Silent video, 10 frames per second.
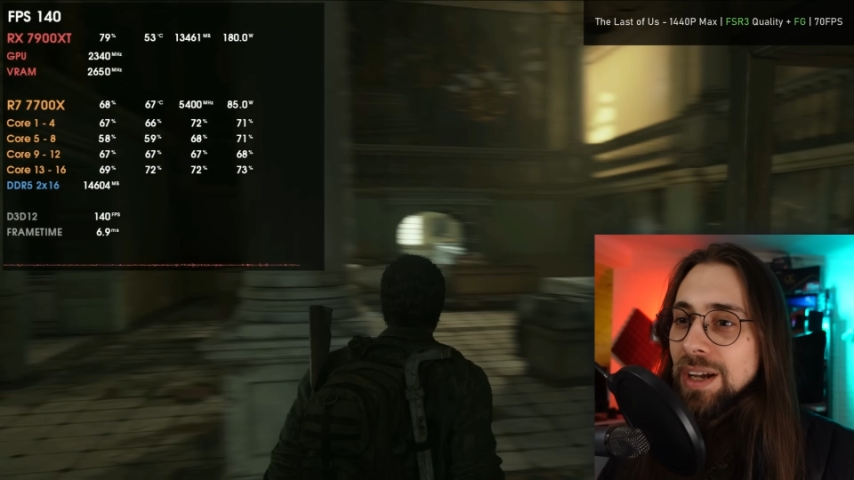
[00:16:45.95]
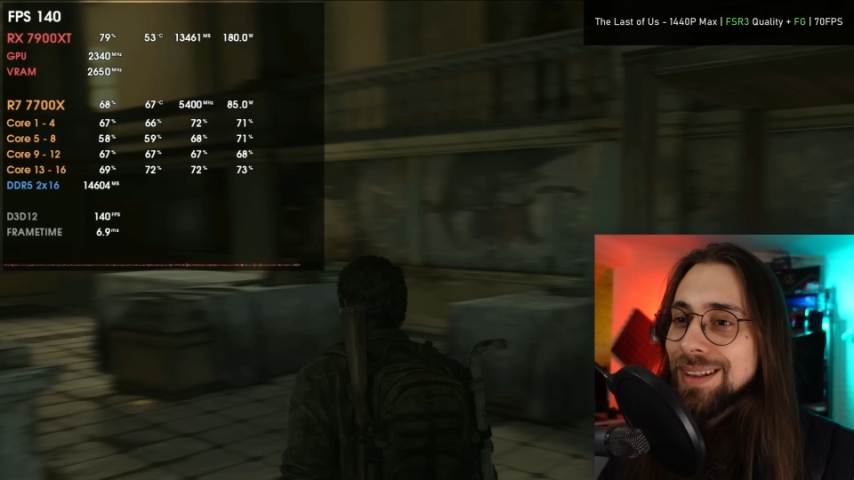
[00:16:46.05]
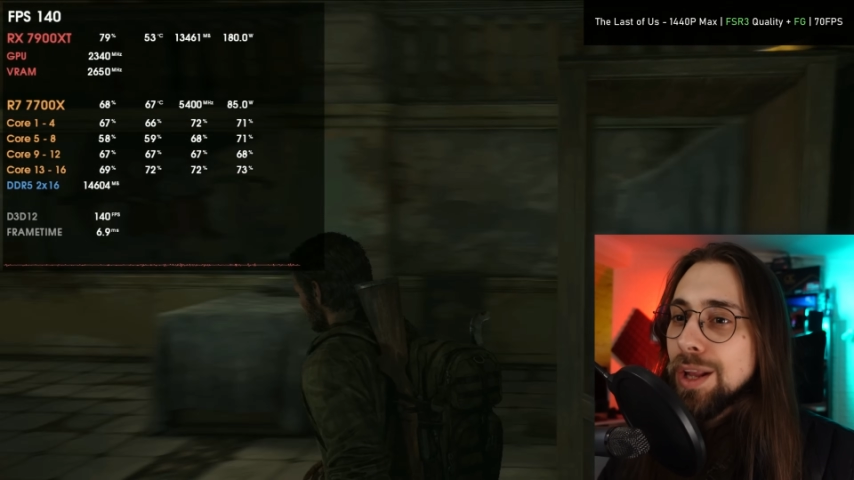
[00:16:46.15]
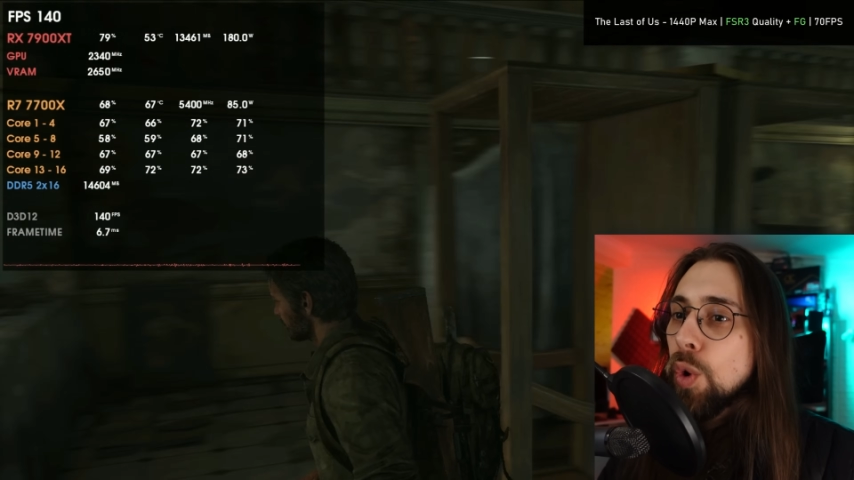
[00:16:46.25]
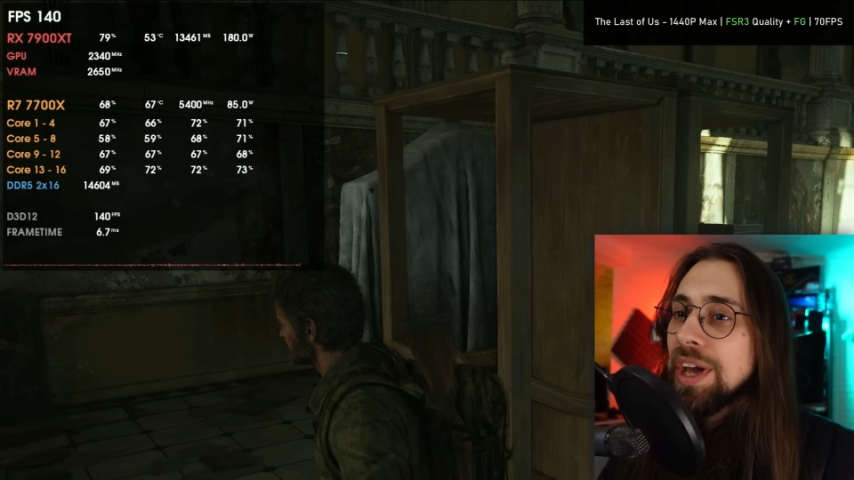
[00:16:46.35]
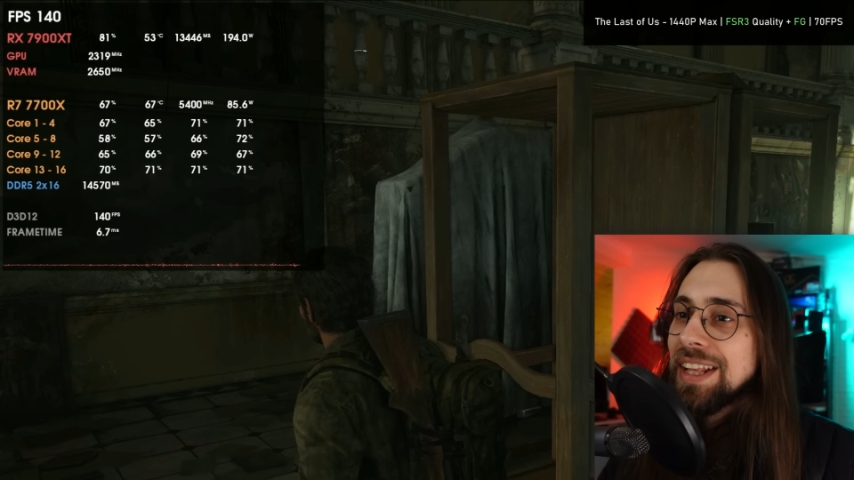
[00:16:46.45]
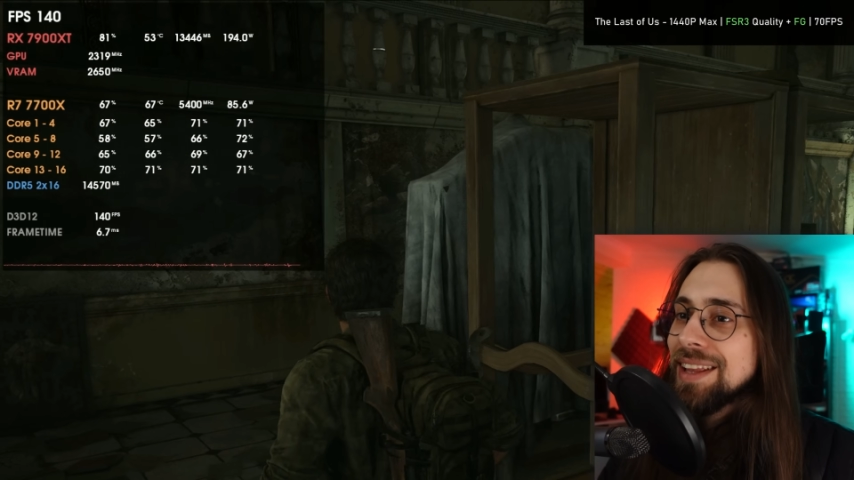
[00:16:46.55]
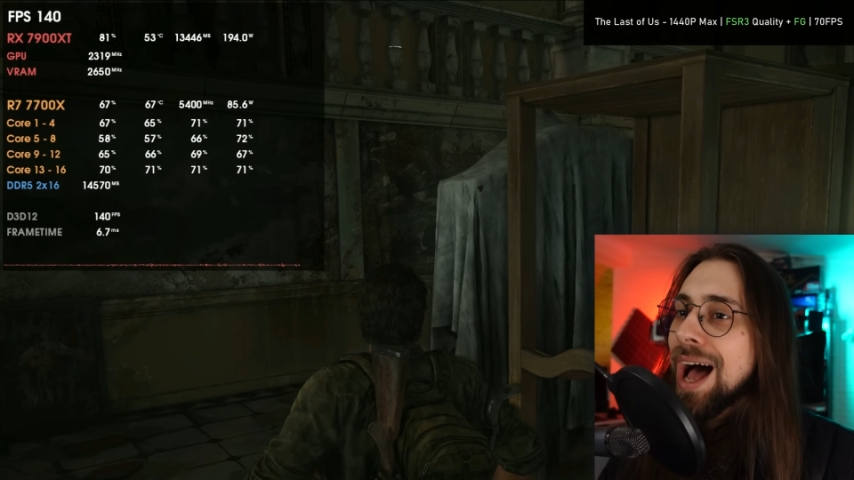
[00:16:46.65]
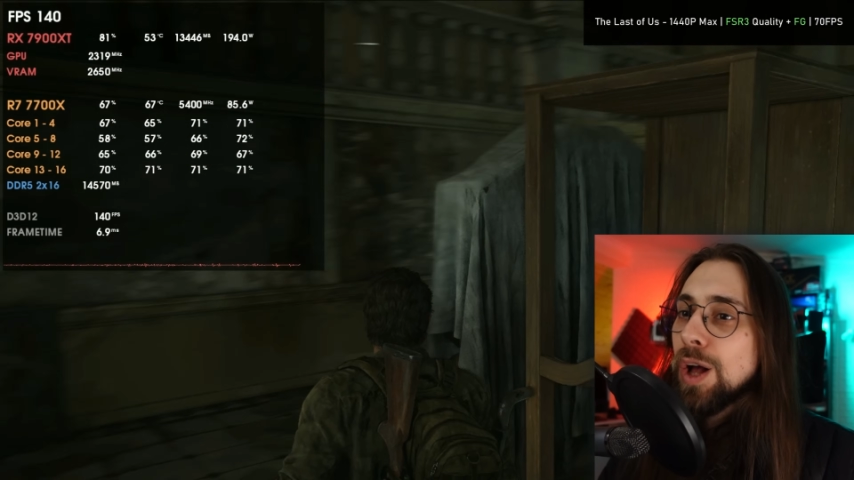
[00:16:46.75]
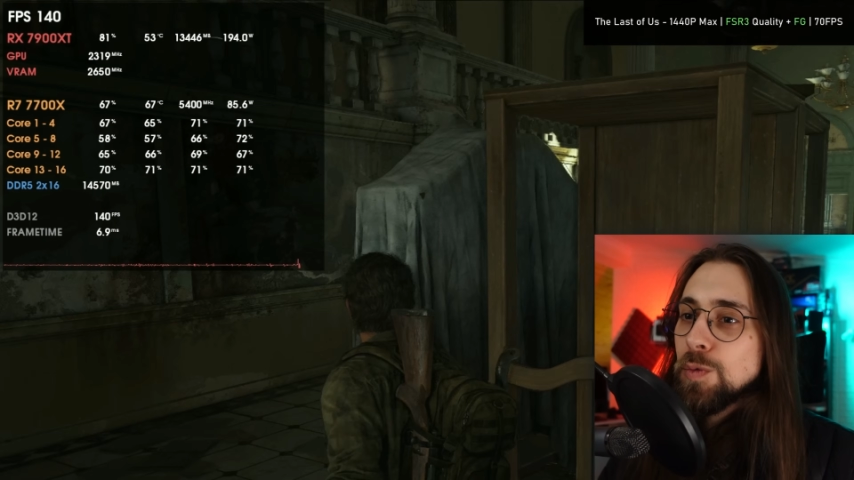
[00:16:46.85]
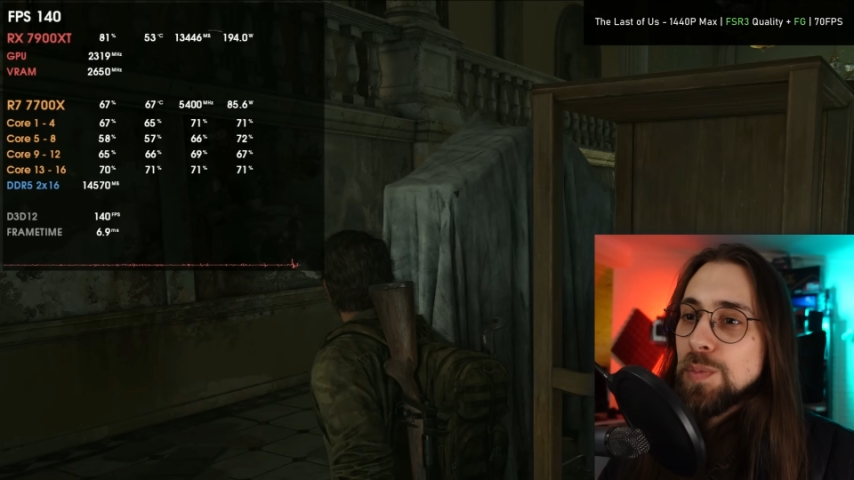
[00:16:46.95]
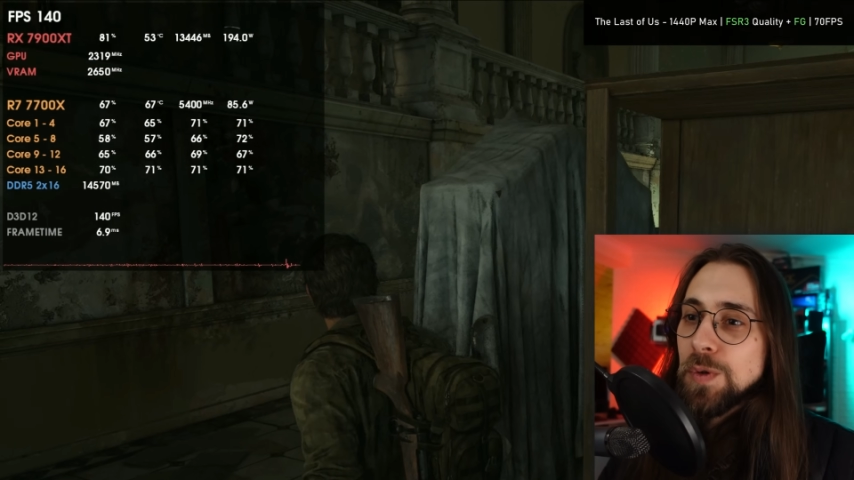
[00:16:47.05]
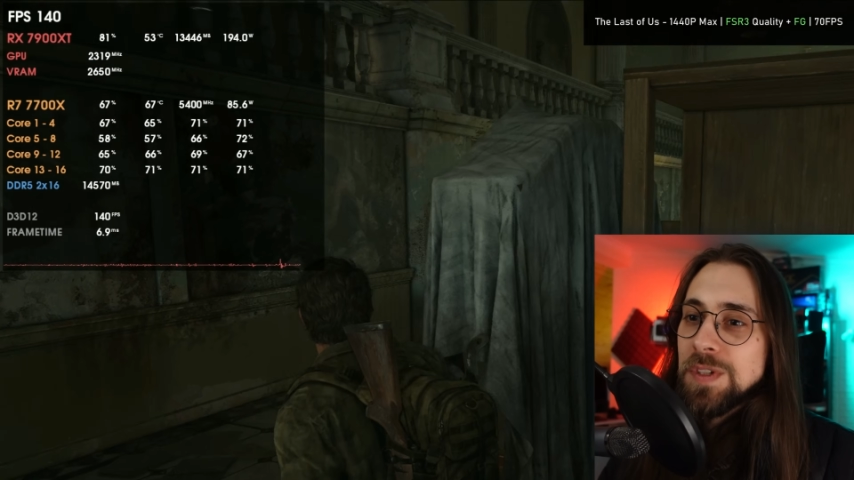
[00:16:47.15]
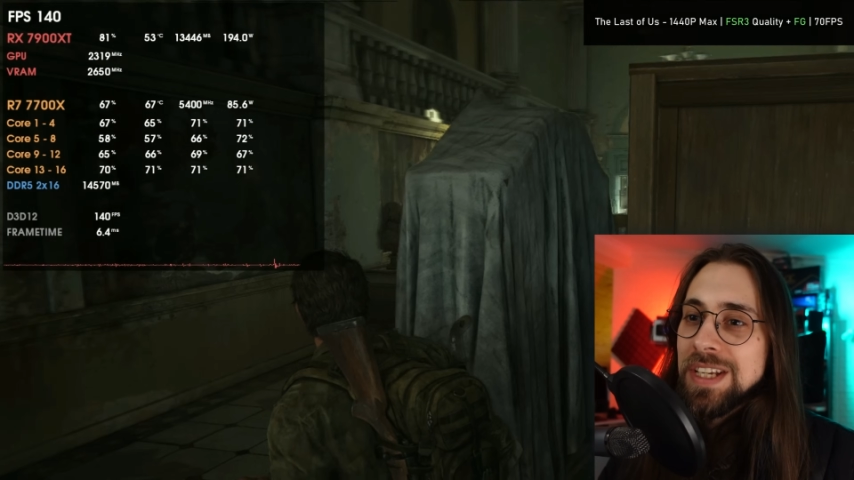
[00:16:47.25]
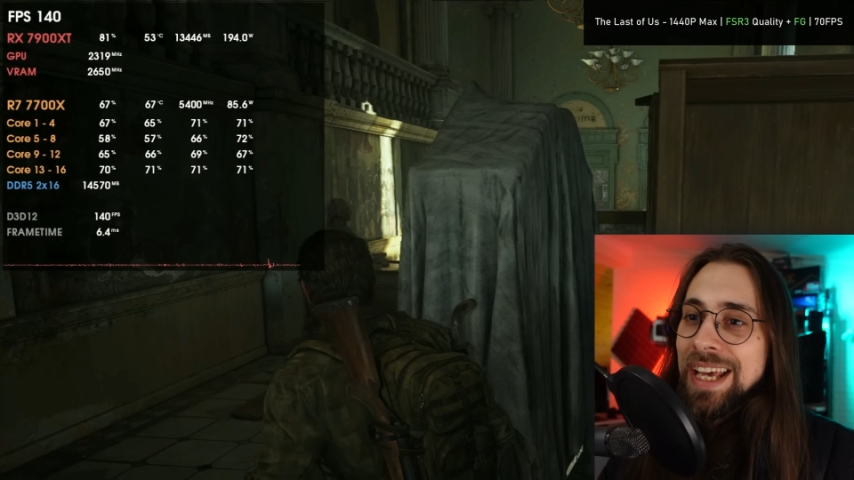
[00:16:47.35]
low heat
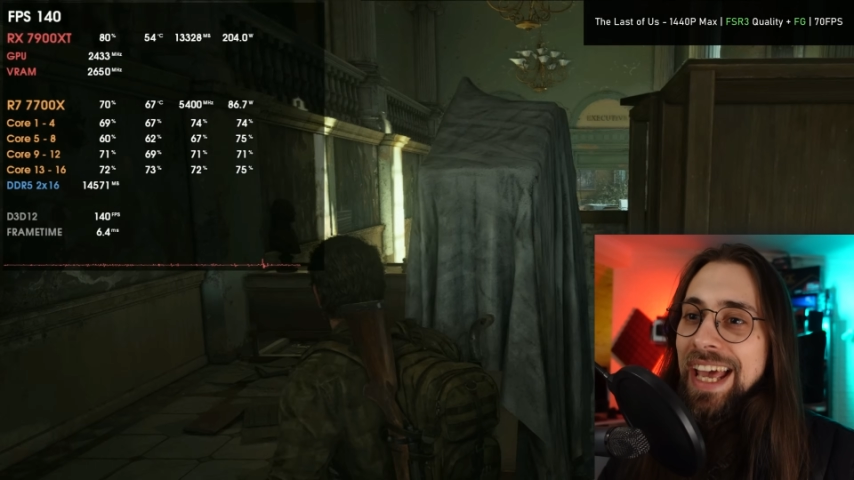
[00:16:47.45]
output,